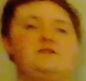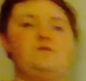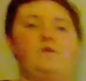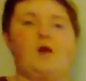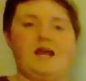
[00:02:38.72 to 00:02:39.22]

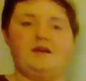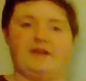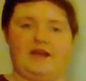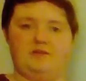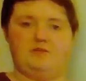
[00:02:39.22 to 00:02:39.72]
is wild
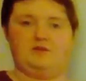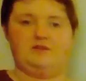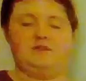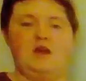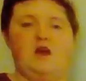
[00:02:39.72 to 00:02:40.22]

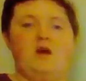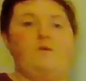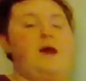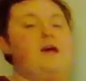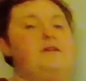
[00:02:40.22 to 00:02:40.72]
animals.
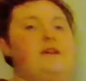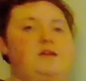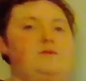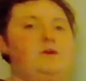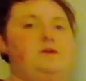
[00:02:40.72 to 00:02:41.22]
Wild
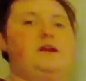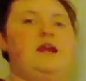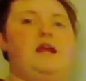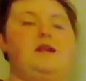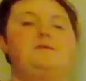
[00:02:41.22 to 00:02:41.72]
animals are
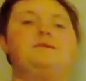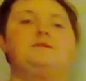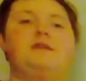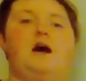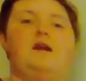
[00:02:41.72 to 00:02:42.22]

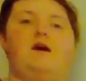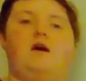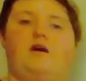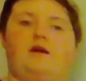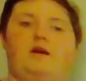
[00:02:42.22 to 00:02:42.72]
animals that
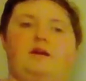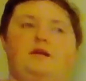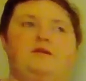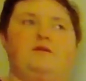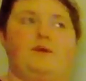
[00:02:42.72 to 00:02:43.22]

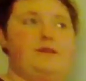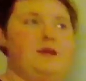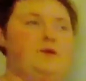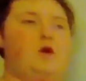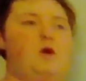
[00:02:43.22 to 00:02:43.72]
are, well,
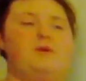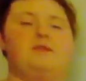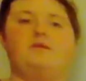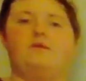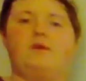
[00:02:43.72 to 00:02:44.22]
they grow up in
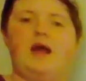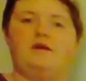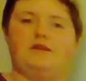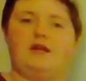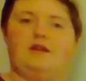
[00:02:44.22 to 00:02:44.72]
the
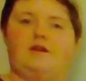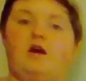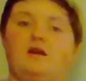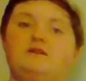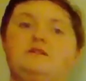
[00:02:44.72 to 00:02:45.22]
wild and
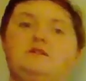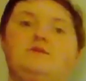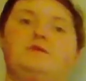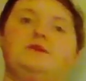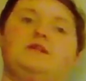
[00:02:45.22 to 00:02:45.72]
aren't
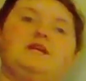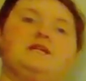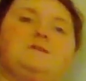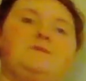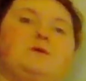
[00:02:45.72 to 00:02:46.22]
really
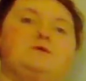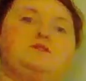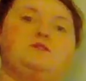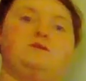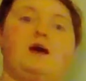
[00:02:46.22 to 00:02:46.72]

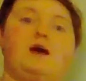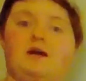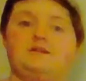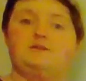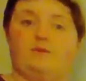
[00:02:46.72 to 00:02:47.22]
exposed to
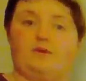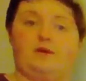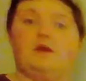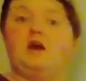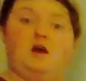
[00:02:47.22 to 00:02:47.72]
us or